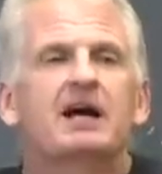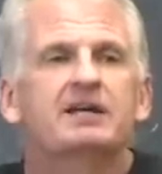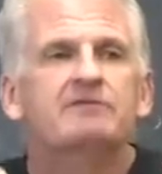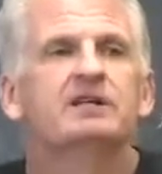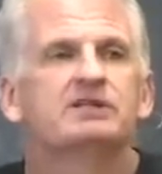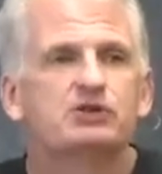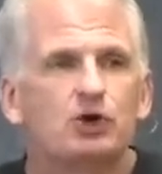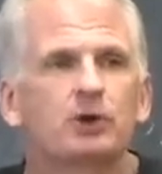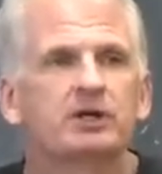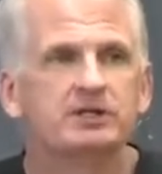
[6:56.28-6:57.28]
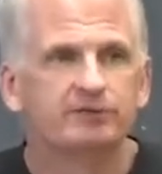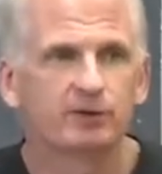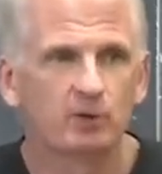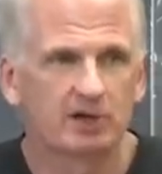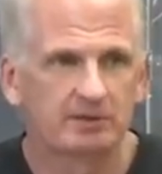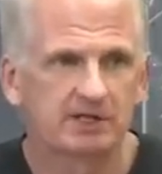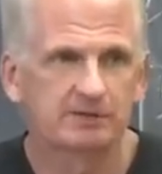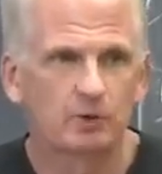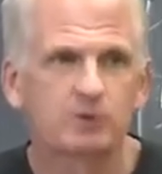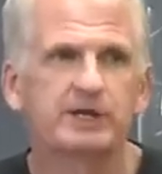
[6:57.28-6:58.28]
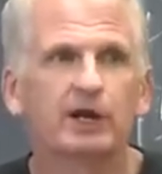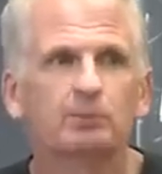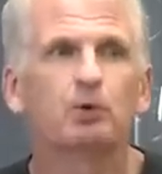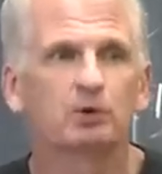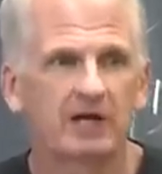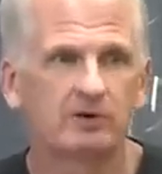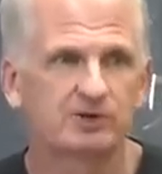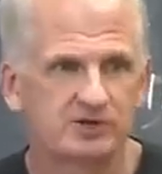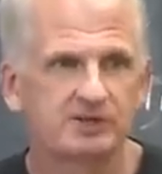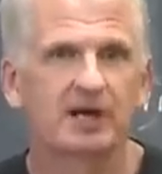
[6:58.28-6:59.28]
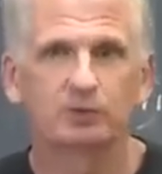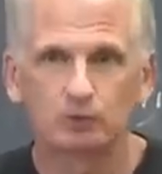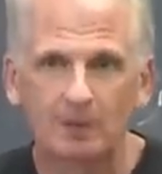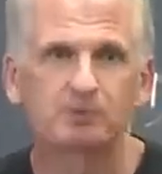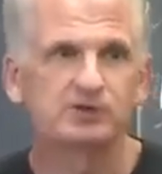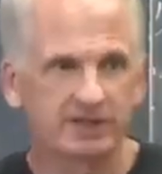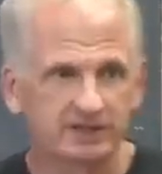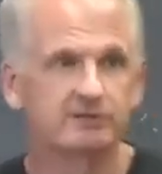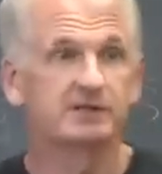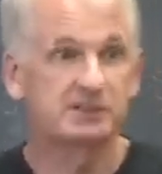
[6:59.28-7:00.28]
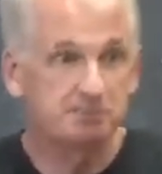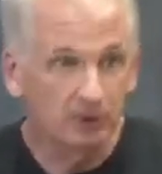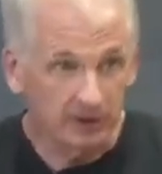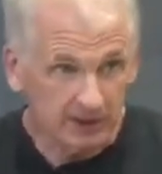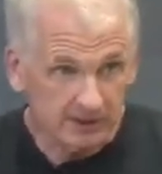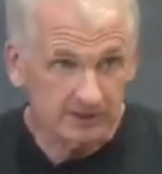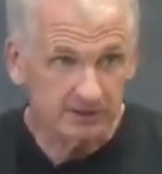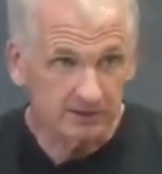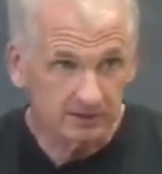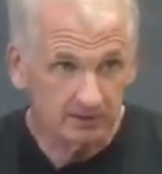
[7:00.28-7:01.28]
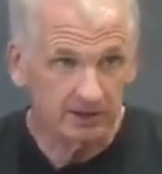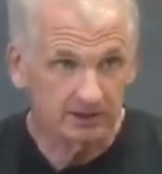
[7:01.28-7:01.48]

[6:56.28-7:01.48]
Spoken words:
give it as a joke in a different way because, of course, airport lounges is not a representative experience, right?